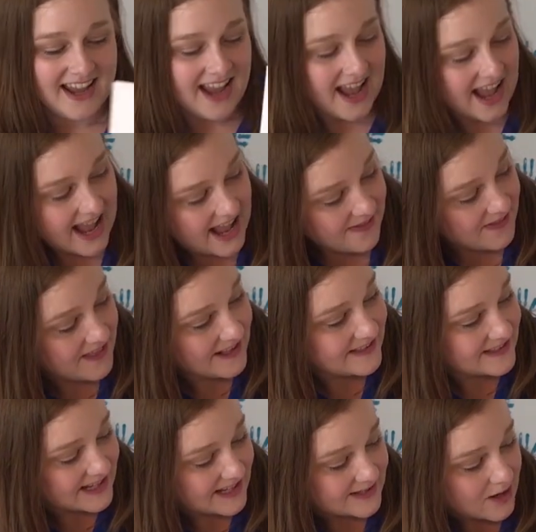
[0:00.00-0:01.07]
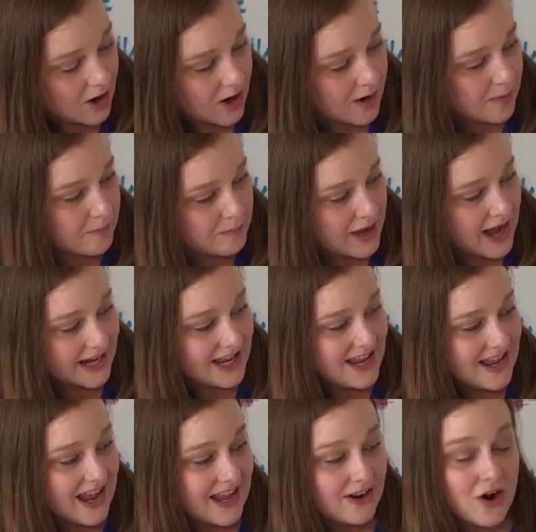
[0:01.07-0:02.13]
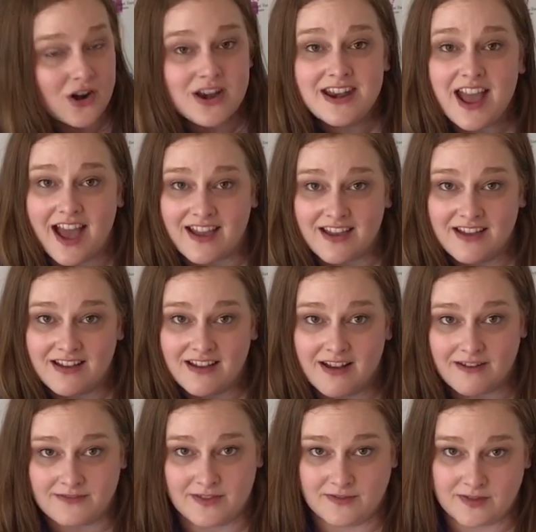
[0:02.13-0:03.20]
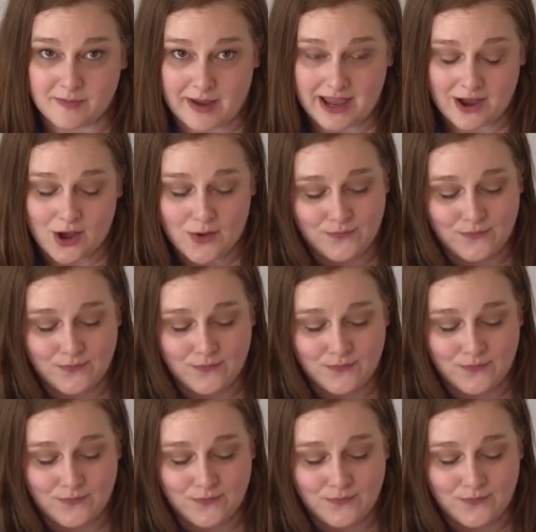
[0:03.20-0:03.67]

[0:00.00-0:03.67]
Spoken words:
And this is our body and our neck of the flamingo.